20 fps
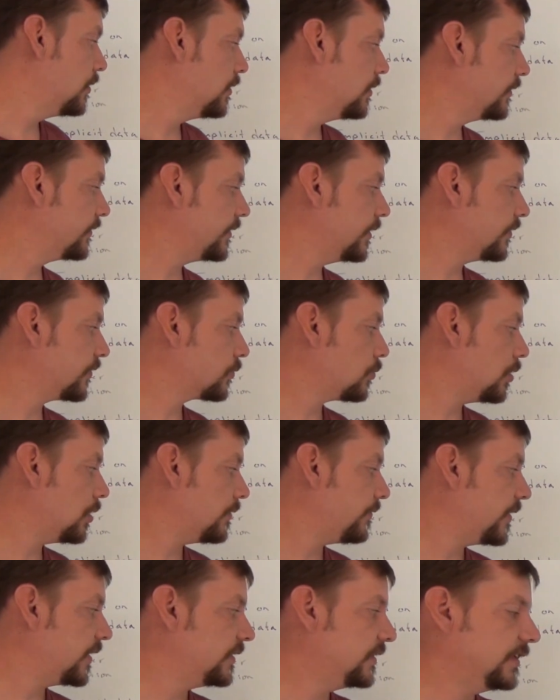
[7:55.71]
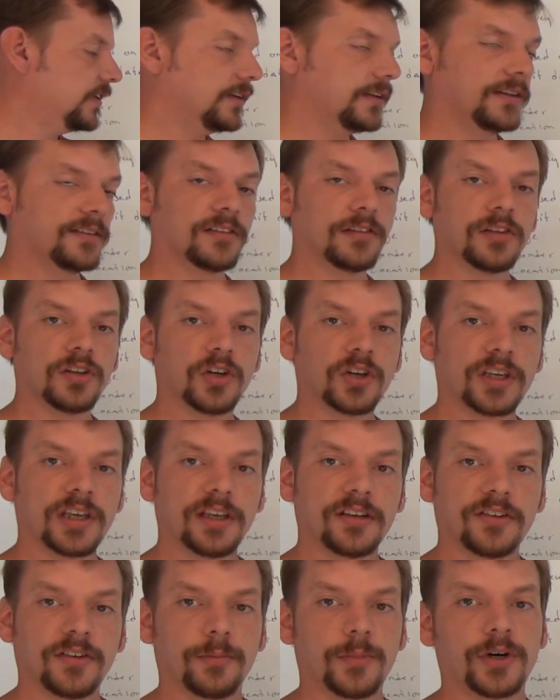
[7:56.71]
A sales qualified lead is
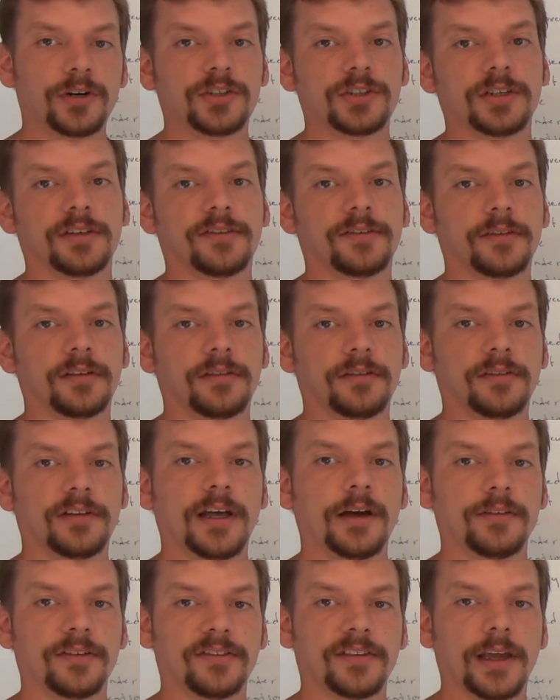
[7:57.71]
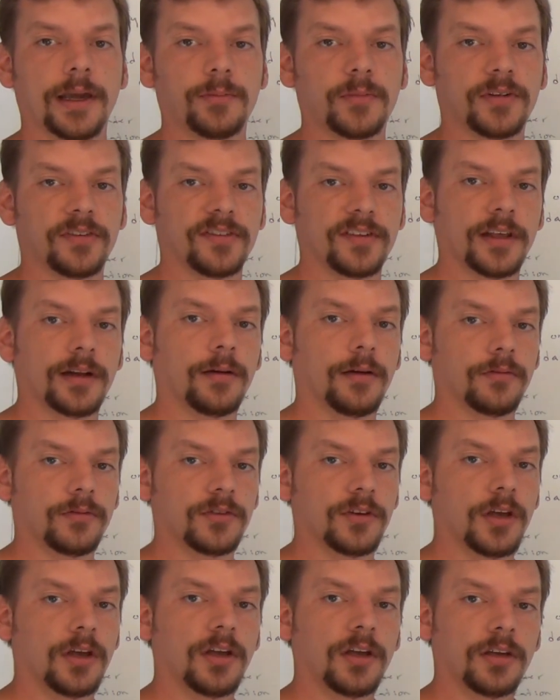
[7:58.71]
looking to purchase. So now it's time to set
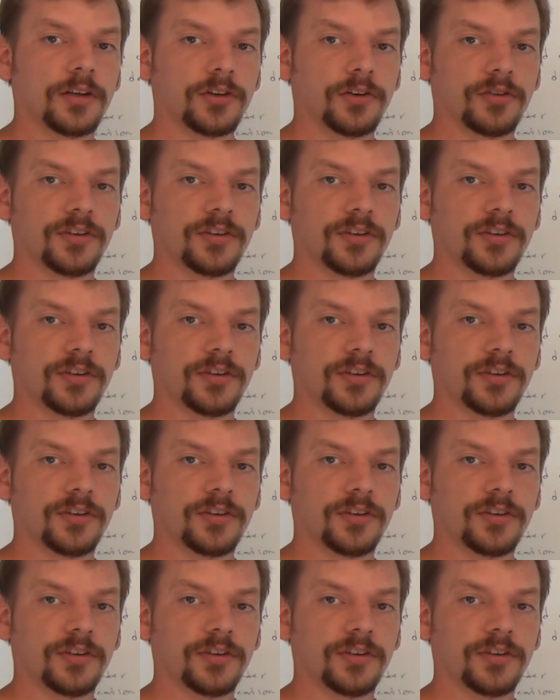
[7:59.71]
up your